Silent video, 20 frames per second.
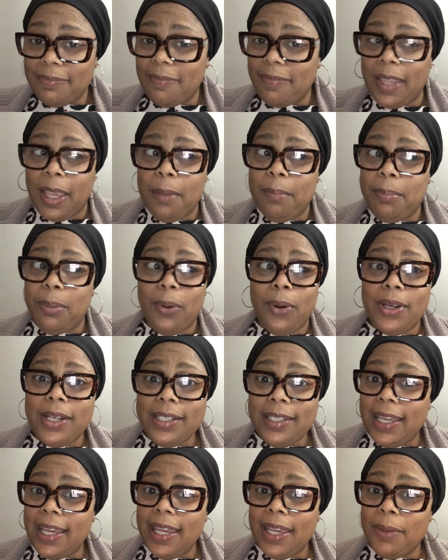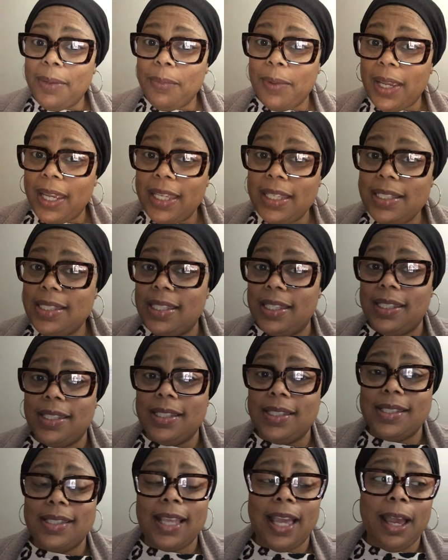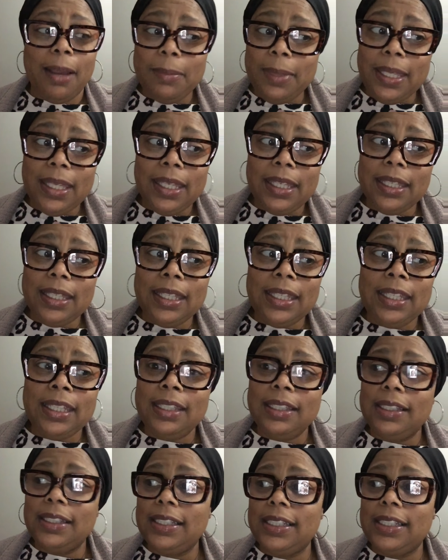and borderline racist. I mean,